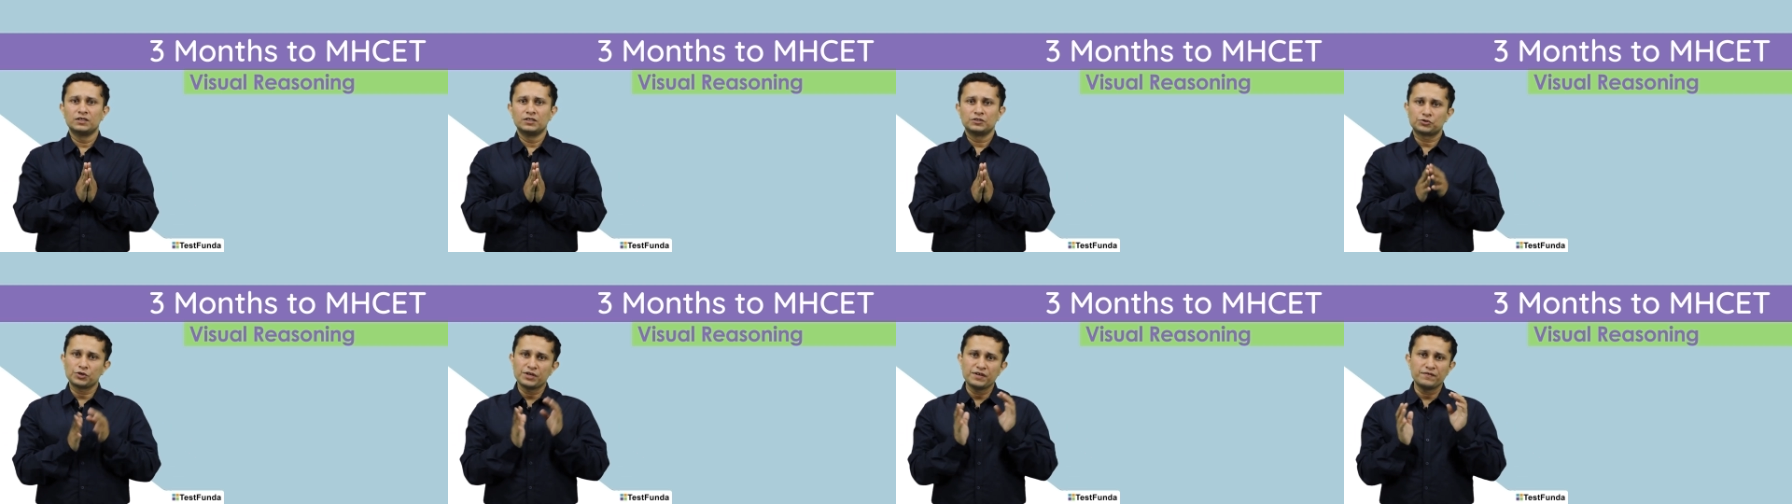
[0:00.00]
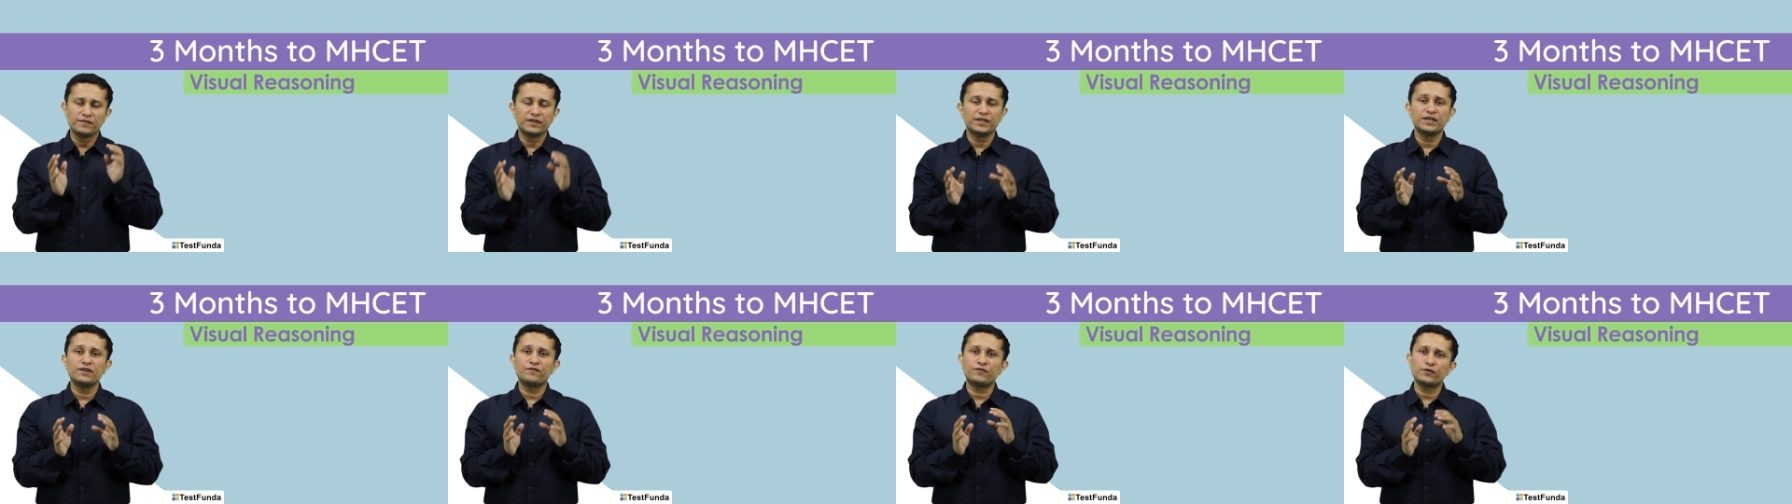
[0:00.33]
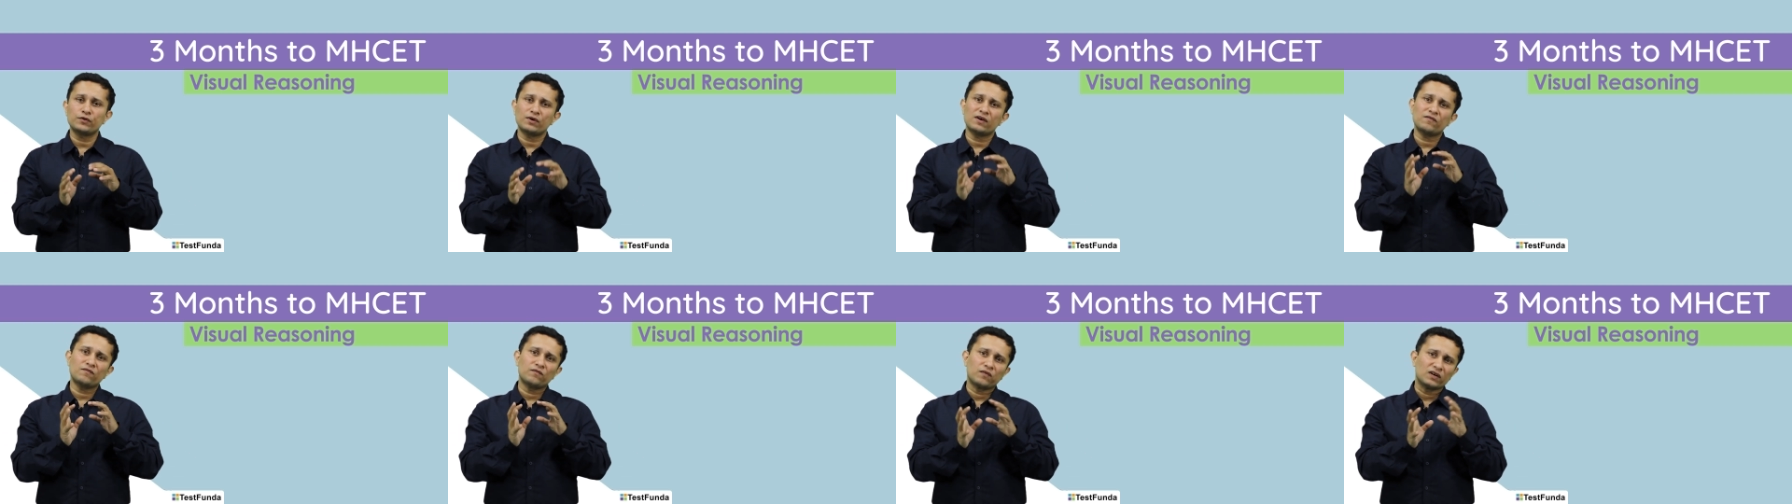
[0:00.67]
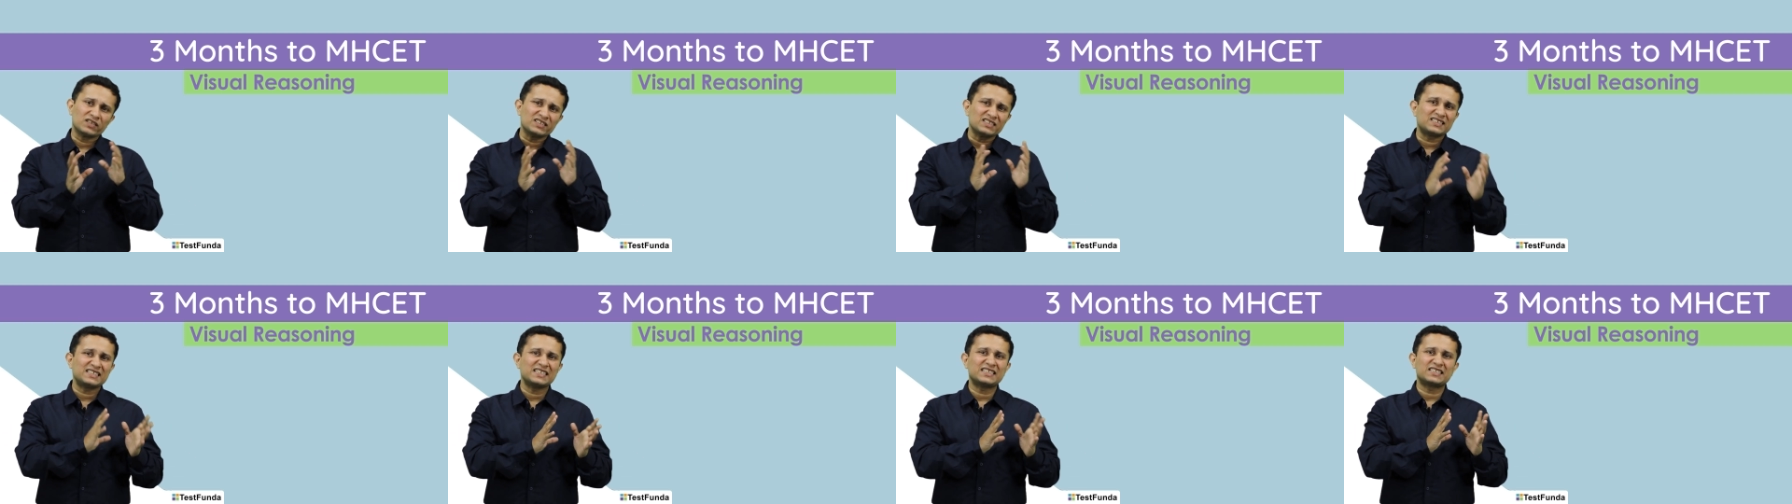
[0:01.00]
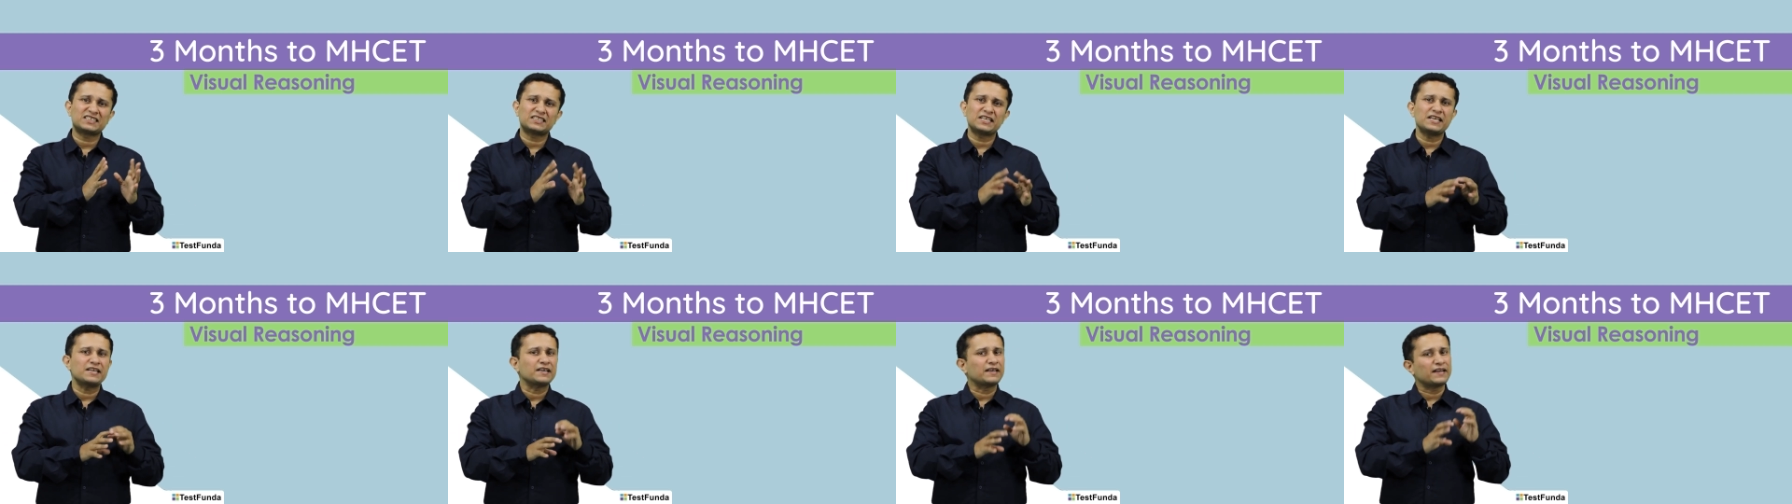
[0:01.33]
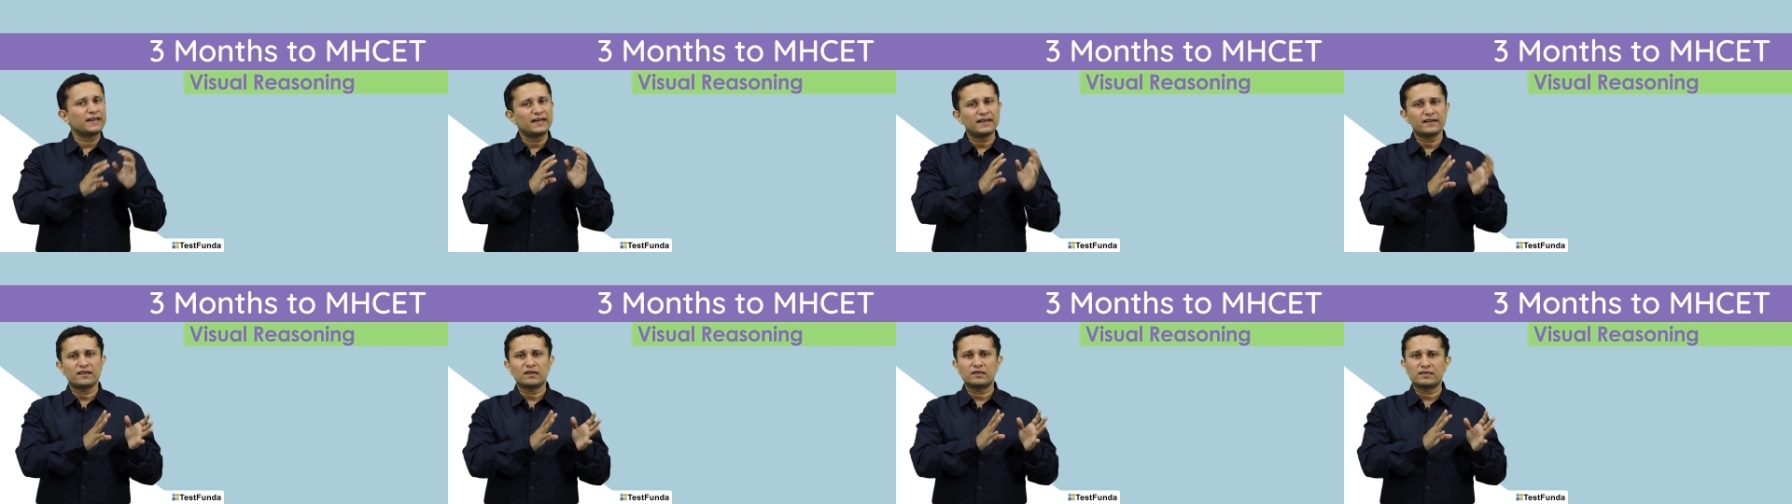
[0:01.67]
So even if you have 160
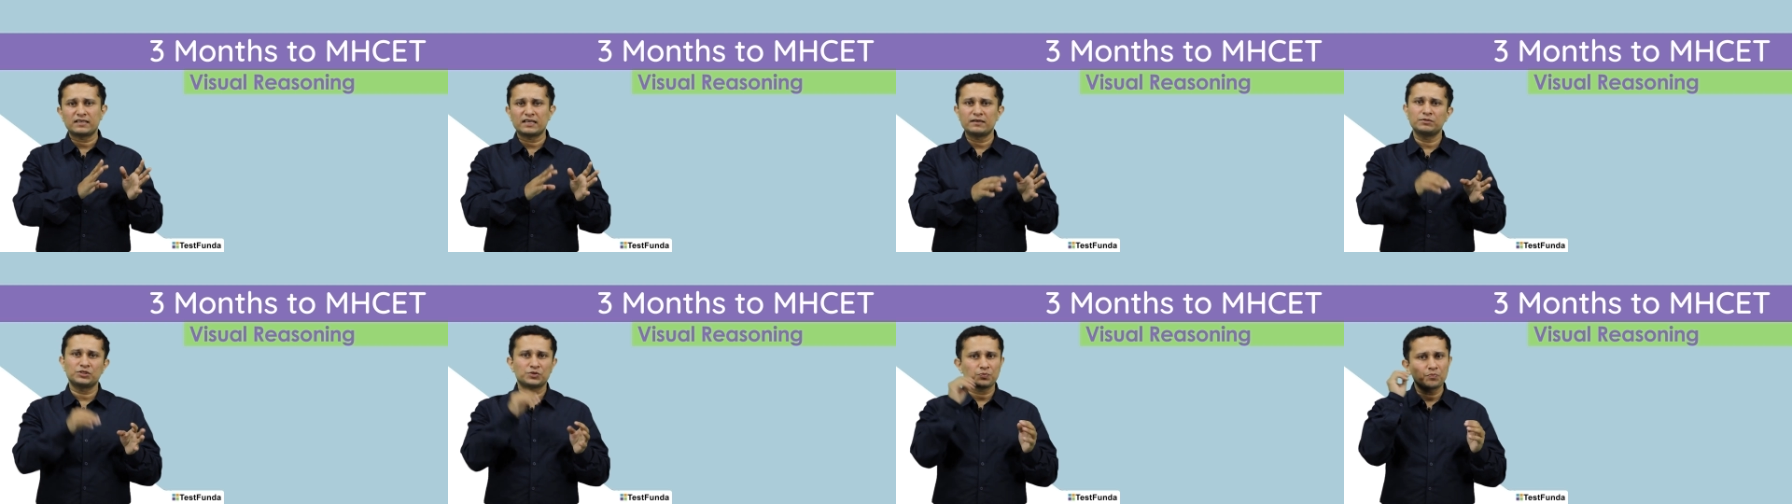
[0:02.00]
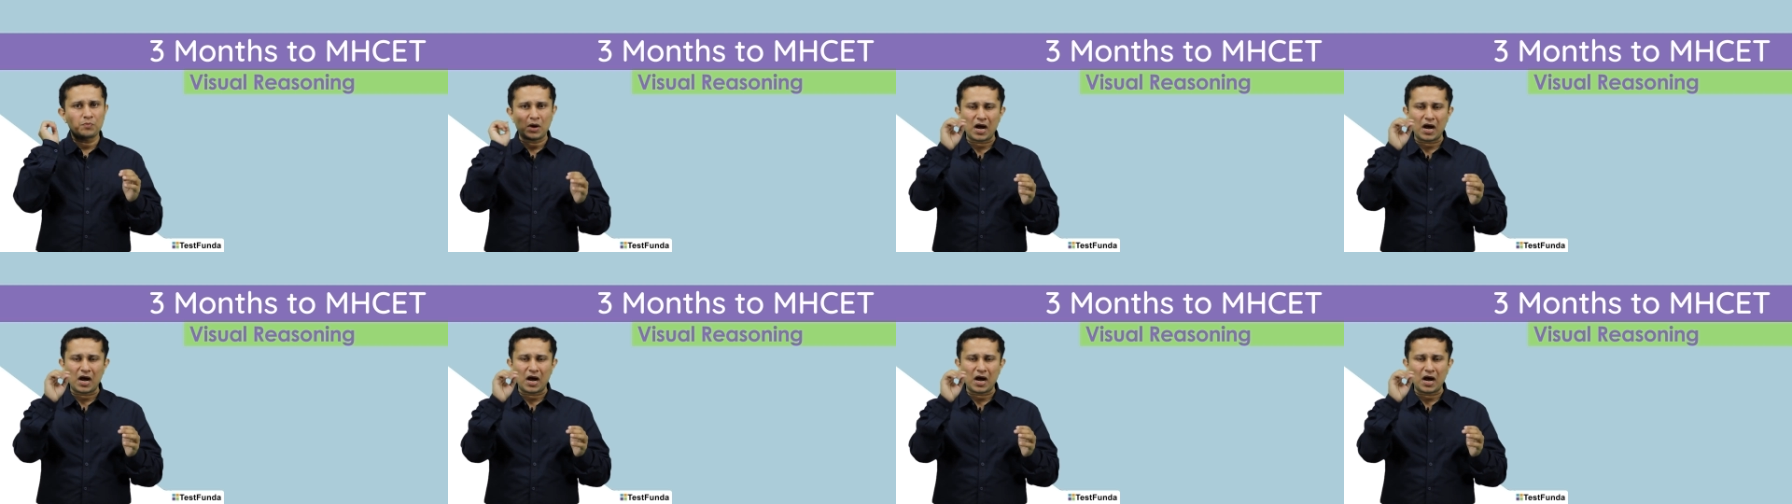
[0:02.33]
great attempts,